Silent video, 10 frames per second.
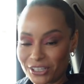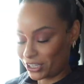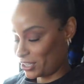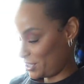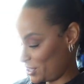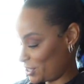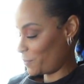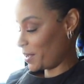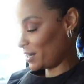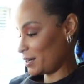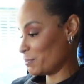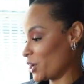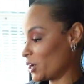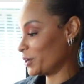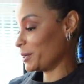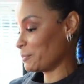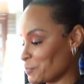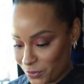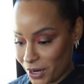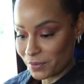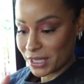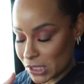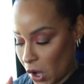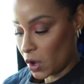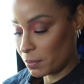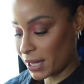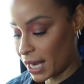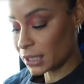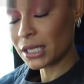her because she told me I couldn't borrow it. I'm gonna wear it with this all black